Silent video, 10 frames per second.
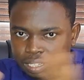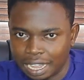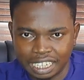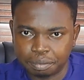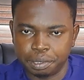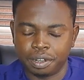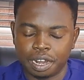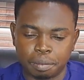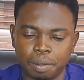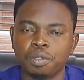That's big
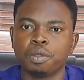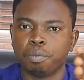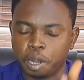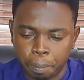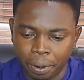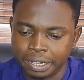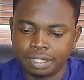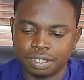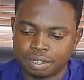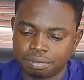grammar. But the
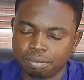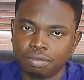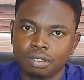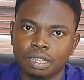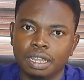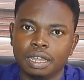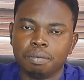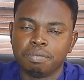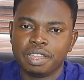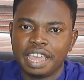point is,
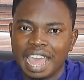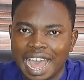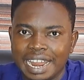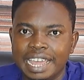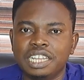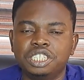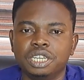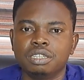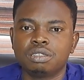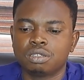an
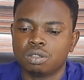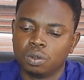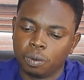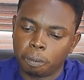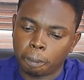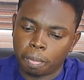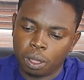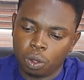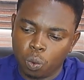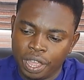agent,
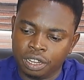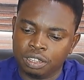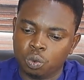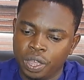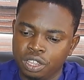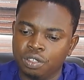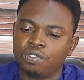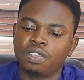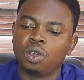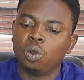when you
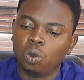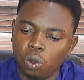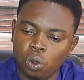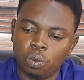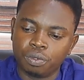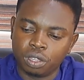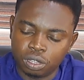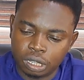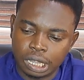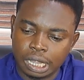say, oh,
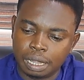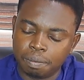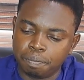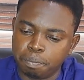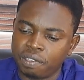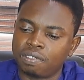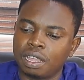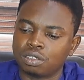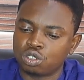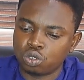
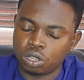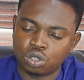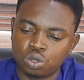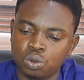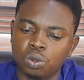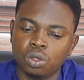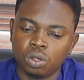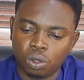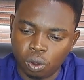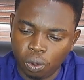Mr. So and so
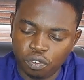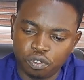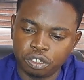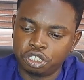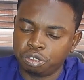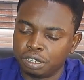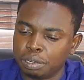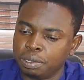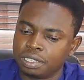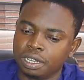or Fortreal Rei
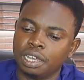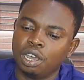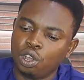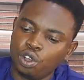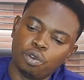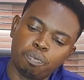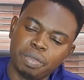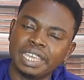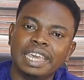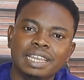Ltd, help
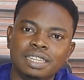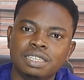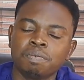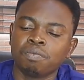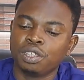me get this.